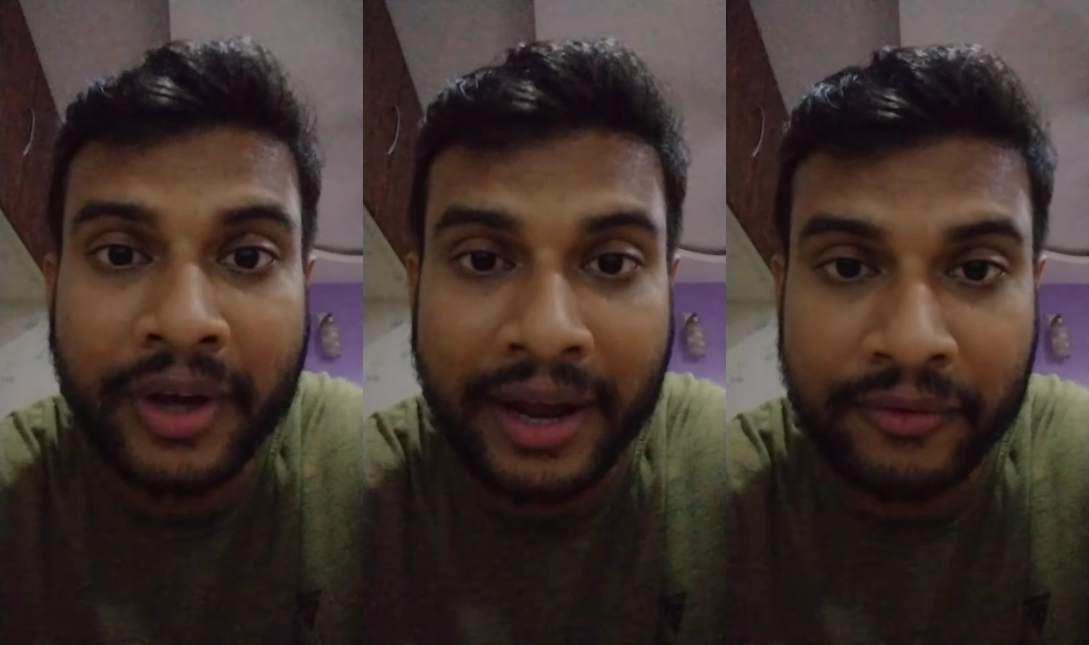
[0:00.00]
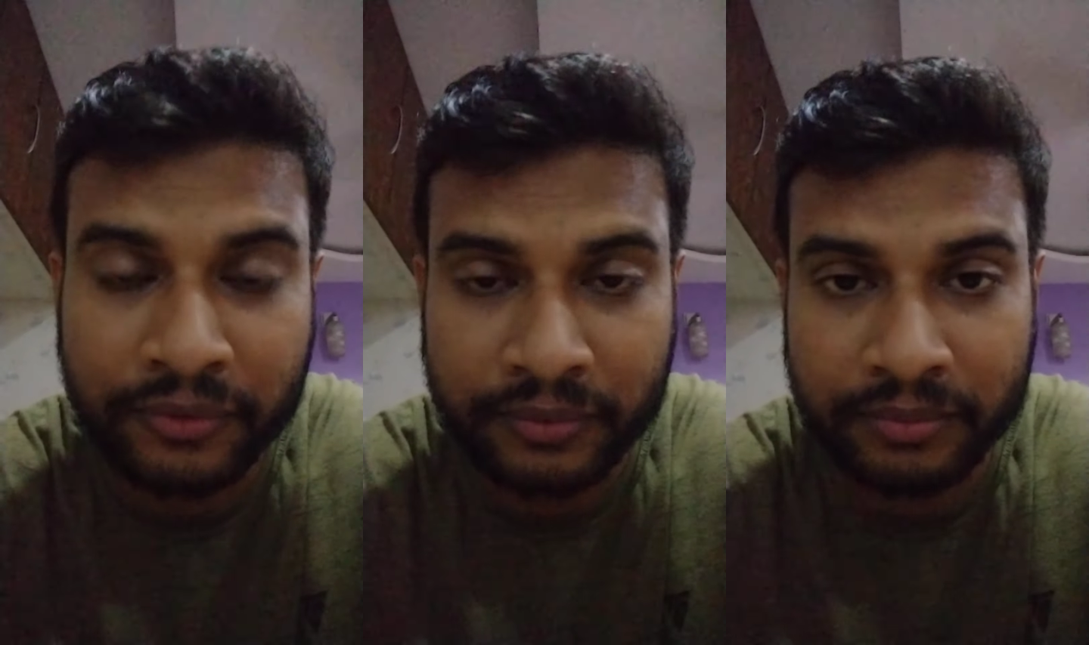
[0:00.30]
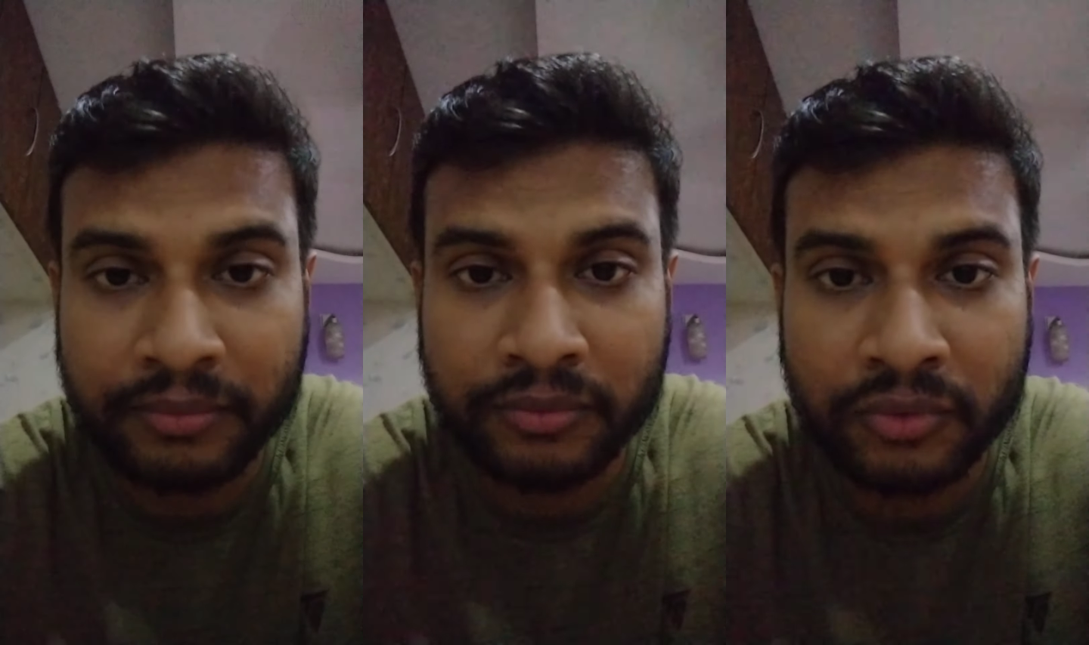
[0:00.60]
have
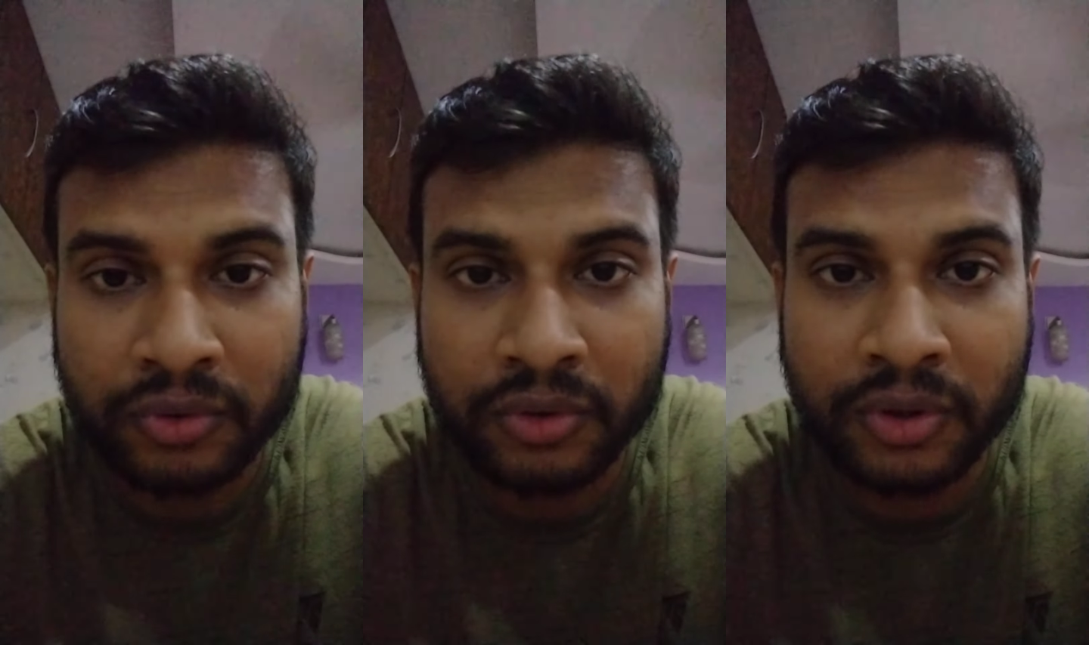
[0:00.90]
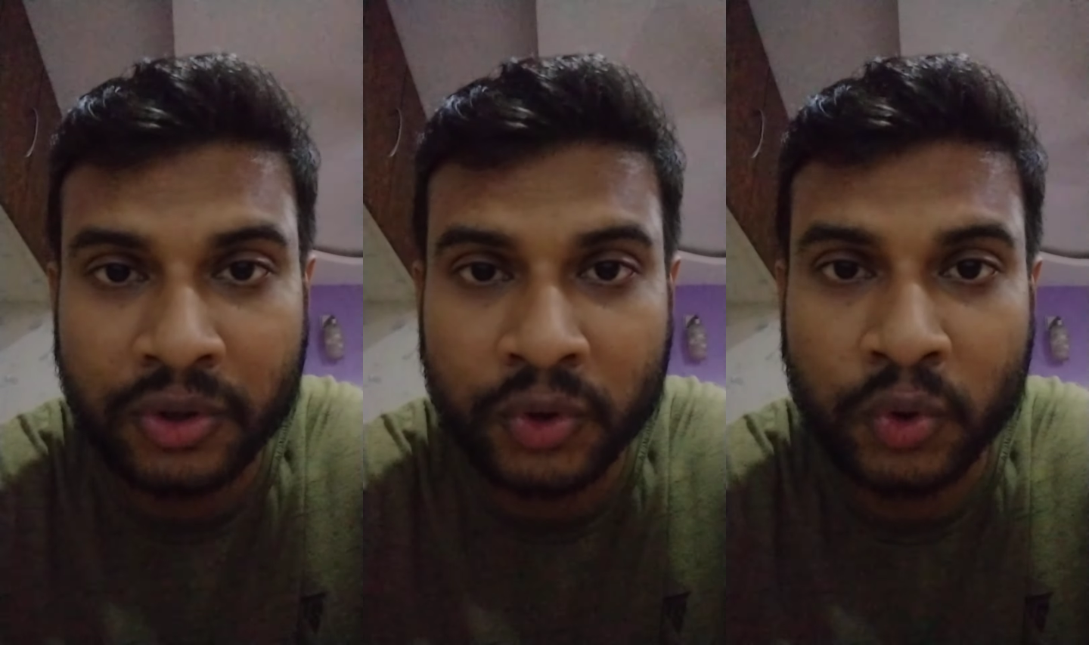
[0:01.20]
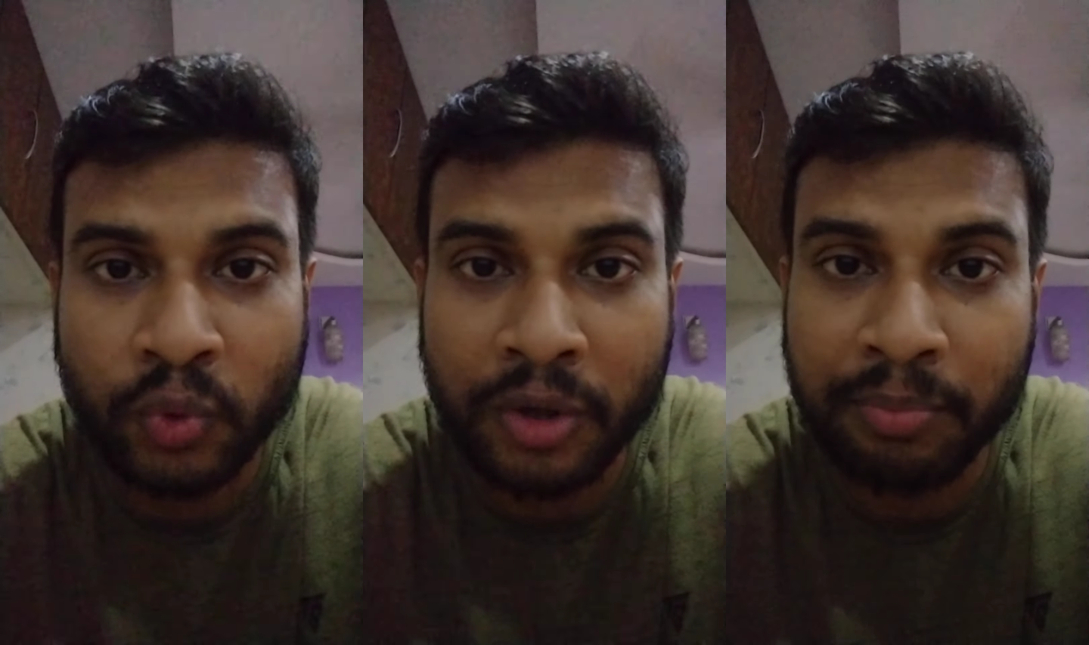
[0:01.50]

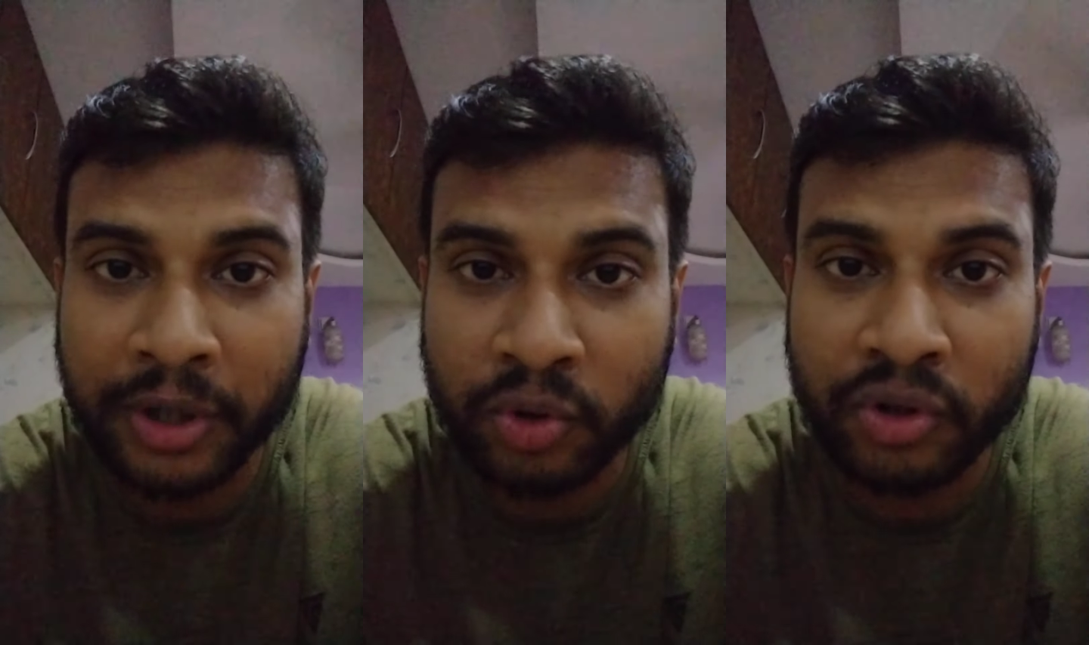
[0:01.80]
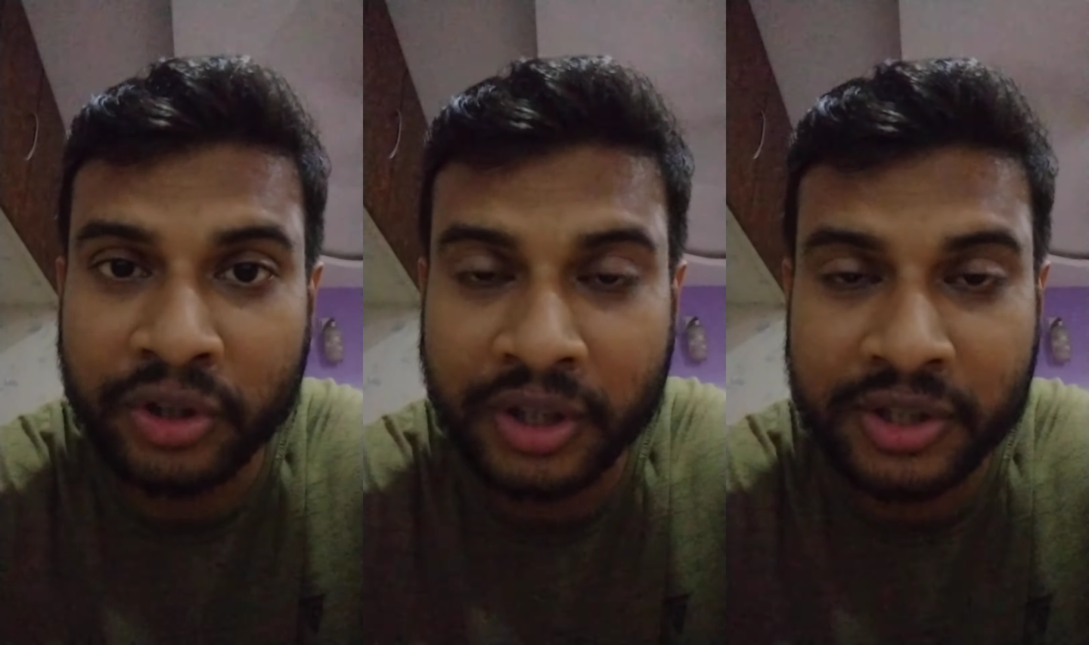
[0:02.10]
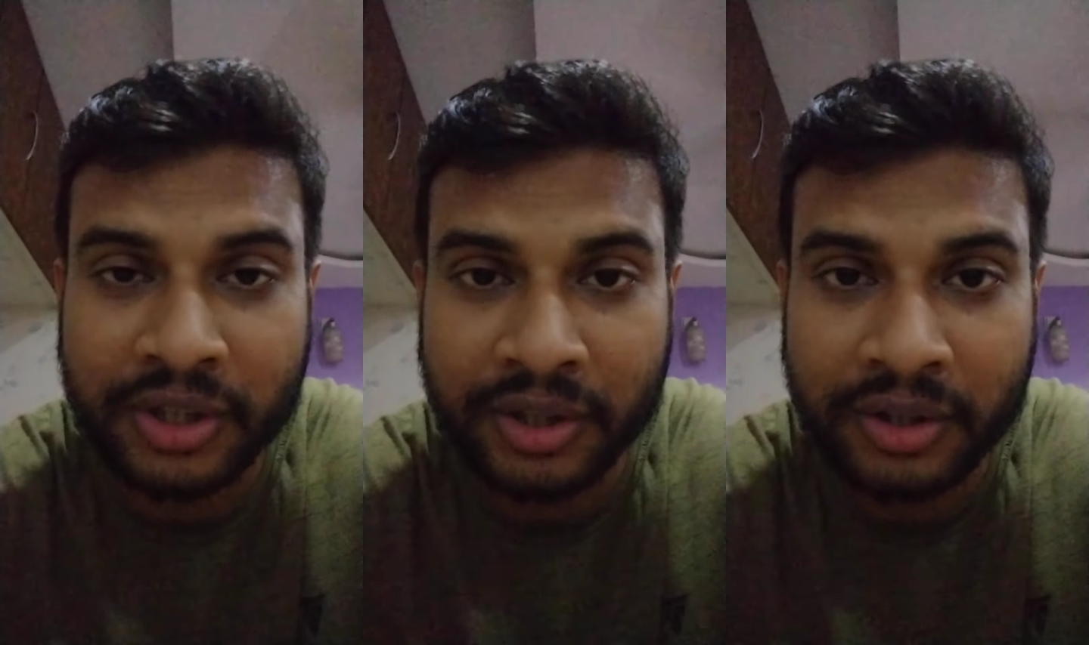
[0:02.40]
to one particular
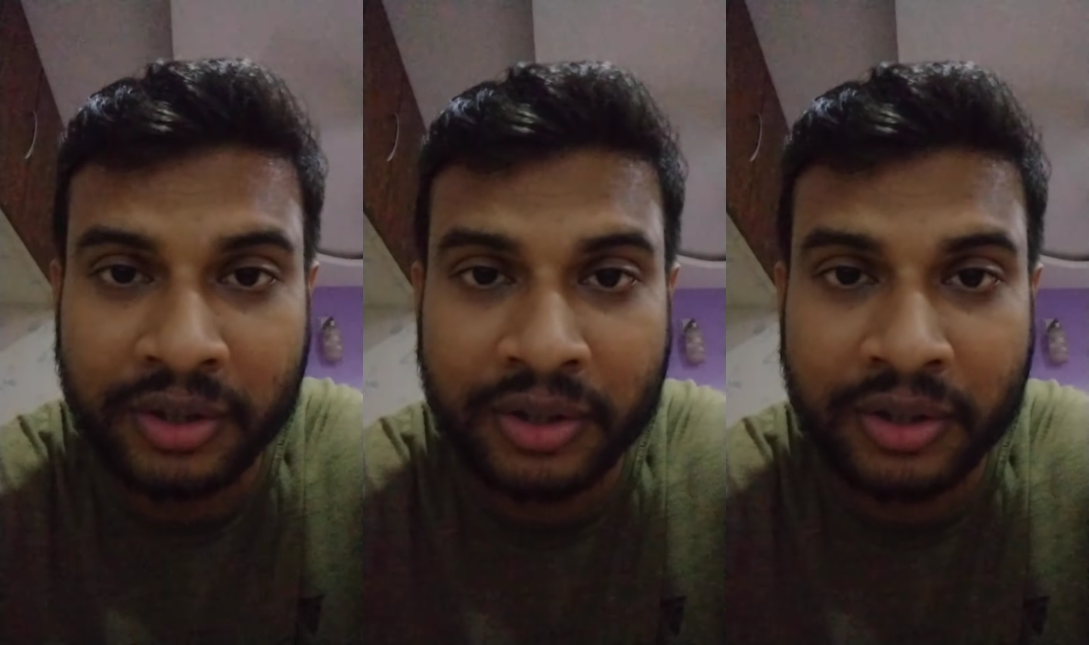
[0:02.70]
direction